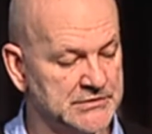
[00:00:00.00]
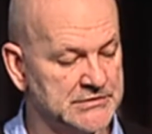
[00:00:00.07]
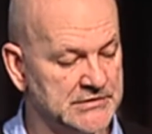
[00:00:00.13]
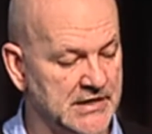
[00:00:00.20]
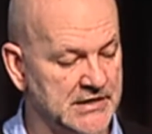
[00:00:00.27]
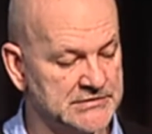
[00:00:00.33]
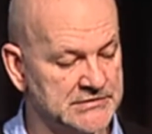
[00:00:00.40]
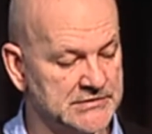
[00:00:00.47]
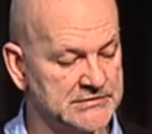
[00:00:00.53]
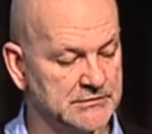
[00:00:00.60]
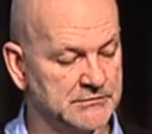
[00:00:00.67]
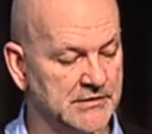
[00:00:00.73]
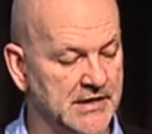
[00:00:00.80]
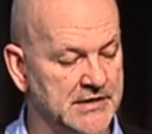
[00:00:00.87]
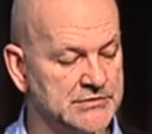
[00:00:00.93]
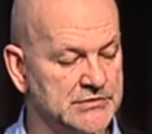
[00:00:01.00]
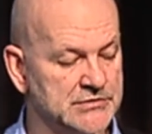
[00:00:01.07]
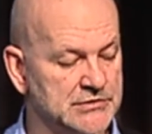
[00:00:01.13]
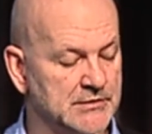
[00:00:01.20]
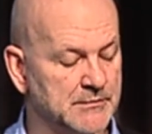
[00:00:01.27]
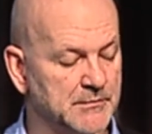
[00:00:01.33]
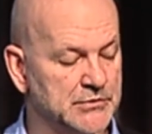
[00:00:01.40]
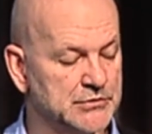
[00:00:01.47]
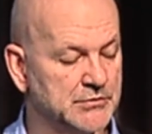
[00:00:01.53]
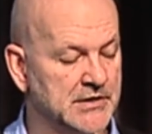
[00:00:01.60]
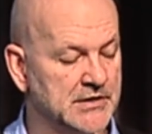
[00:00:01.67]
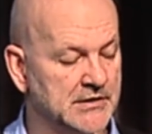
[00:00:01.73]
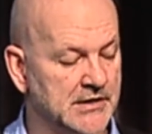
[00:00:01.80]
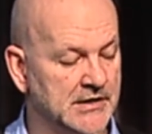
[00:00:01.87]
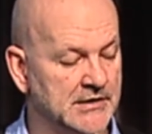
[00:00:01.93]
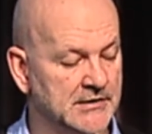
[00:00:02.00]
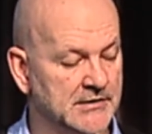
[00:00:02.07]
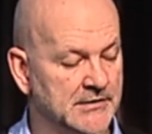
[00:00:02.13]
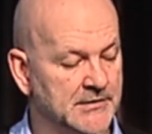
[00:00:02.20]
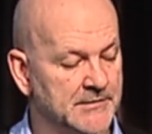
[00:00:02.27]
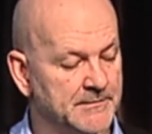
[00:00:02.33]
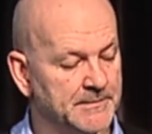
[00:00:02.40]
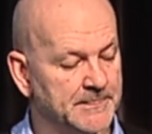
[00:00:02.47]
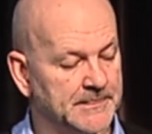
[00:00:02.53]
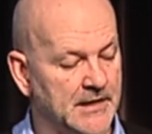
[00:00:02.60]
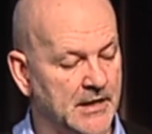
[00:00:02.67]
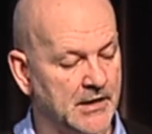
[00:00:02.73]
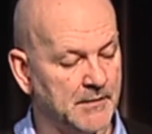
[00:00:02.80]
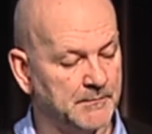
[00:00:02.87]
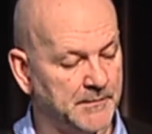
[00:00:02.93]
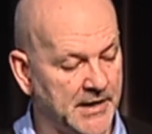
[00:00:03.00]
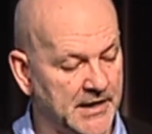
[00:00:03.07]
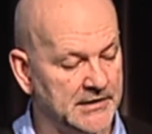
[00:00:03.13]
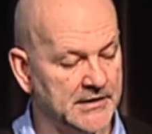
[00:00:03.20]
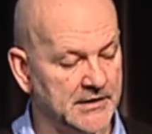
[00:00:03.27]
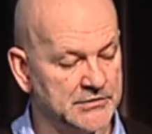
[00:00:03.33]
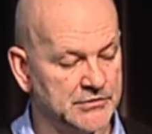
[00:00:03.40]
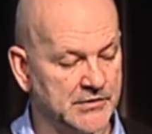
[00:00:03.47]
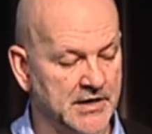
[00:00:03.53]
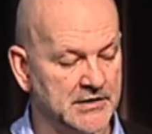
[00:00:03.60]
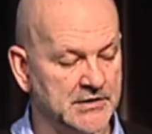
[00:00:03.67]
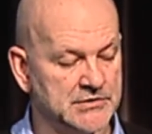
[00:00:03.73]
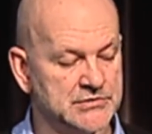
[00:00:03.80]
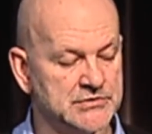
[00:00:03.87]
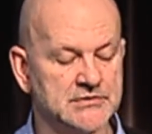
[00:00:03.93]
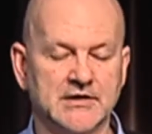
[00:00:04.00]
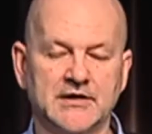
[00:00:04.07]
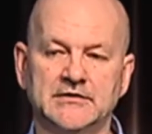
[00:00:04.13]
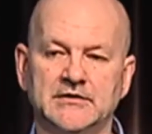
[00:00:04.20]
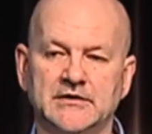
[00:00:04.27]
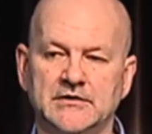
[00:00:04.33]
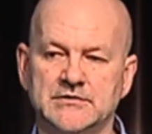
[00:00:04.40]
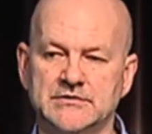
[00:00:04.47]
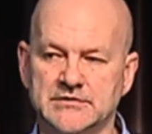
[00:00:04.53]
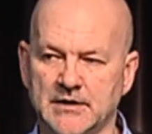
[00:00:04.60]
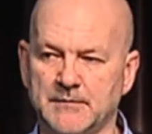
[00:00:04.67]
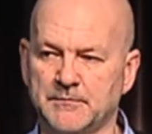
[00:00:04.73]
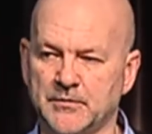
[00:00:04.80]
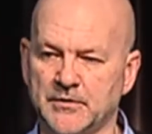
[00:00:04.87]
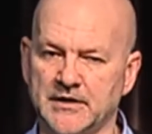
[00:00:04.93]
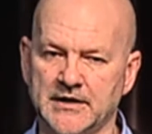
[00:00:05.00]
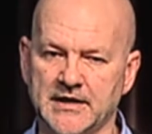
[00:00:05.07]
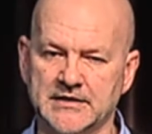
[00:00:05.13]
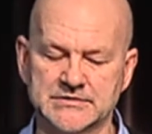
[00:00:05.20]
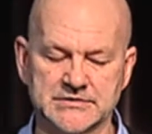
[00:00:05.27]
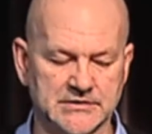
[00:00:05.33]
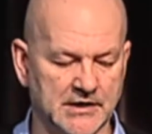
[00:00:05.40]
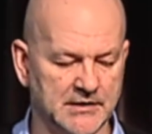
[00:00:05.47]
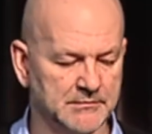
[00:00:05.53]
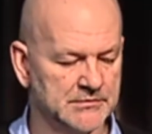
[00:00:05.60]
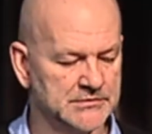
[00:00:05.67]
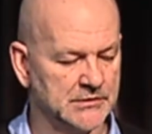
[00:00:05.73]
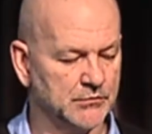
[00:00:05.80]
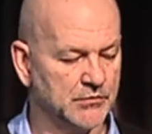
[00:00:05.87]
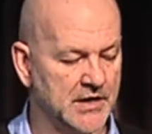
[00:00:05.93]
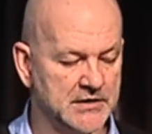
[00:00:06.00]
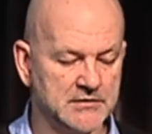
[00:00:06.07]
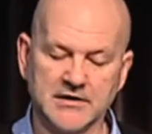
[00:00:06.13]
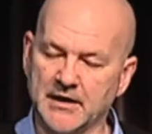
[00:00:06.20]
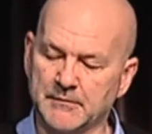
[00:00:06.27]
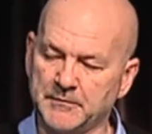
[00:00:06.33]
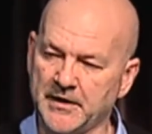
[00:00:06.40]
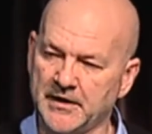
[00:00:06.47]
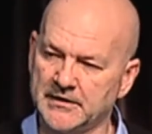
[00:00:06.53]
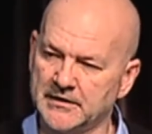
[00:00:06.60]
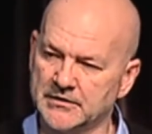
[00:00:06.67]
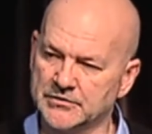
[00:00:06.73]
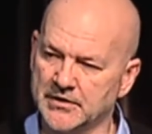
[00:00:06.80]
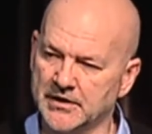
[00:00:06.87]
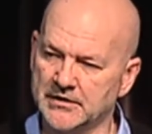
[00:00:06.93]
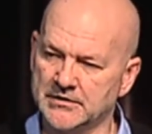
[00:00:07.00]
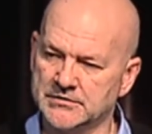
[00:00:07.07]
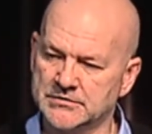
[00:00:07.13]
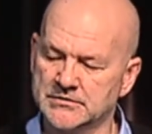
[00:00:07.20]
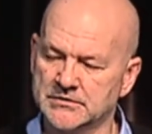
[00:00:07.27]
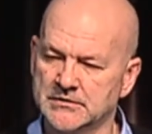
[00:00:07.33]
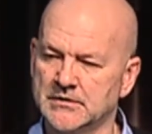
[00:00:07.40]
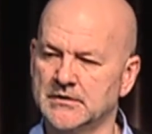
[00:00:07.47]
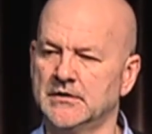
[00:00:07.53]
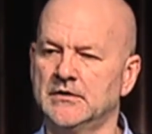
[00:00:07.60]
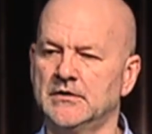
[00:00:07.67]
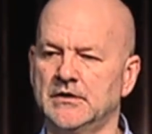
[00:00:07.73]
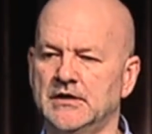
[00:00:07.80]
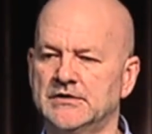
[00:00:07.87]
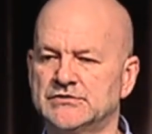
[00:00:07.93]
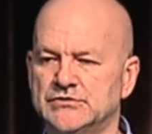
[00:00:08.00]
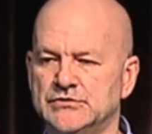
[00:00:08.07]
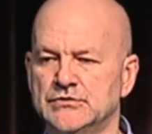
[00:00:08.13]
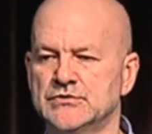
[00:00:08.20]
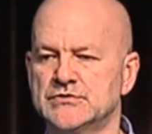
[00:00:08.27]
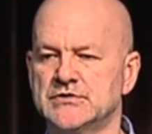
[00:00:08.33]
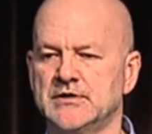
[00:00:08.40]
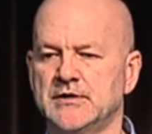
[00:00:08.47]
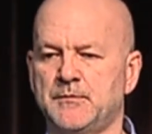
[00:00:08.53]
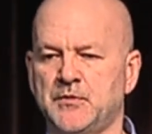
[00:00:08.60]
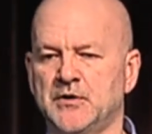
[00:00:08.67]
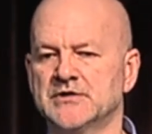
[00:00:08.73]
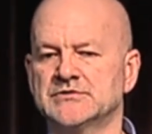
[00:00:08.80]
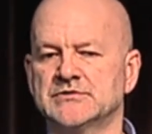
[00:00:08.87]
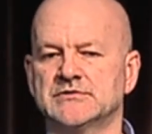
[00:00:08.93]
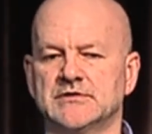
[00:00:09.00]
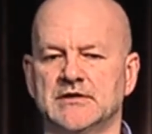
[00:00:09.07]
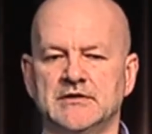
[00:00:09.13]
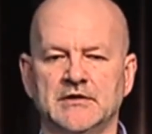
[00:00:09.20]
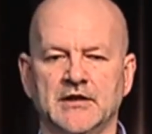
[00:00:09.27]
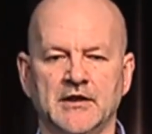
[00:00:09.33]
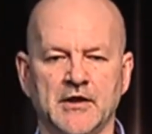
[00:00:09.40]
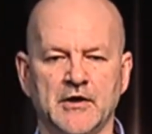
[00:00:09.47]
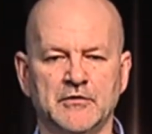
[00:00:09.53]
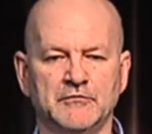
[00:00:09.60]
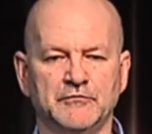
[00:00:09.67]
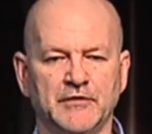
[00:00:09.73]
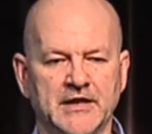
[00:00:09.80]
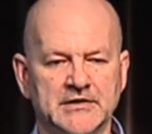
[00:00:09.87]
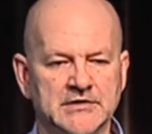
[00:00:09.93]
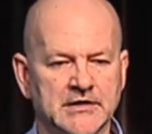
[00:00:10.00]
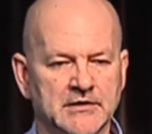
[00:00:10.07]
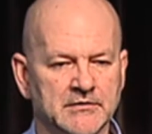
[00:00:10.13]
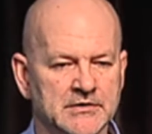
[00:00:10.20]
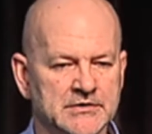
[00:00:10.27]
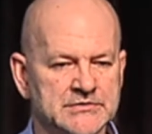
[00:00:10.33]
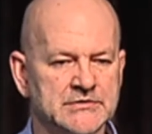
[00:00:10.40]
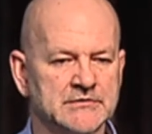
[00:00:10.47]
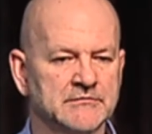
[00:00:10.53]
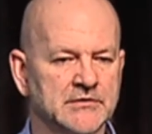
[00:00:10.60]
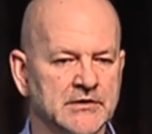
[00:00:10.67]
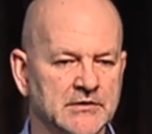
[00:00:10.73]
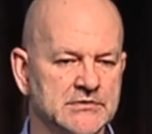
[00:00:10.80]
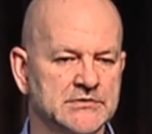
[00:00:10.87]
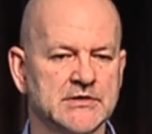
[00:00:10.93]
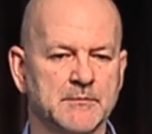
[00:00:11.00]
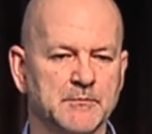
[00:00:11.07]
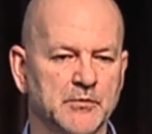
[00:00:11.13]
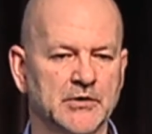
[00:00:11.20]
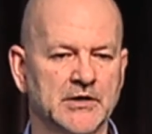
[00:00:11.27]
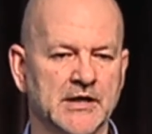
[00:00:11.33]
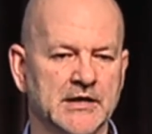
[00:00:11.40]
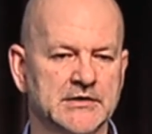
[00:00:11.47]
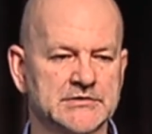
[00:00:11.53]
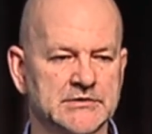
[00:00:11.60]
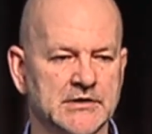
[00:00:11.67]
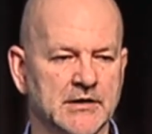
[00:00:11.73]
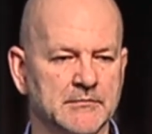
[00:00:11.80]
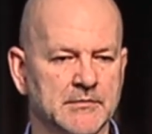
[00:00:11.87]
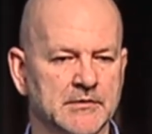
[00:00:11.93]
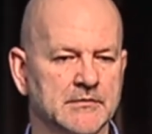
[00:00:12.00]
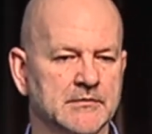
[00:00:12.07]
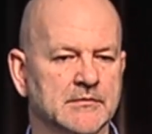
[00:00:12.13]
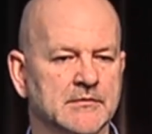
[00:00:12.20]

was yes, there's a relationship between the paleo drainage and the contemporary landscape. So where you get paleo drainage, it's usually present in the low flat areas of the contemporary landscape.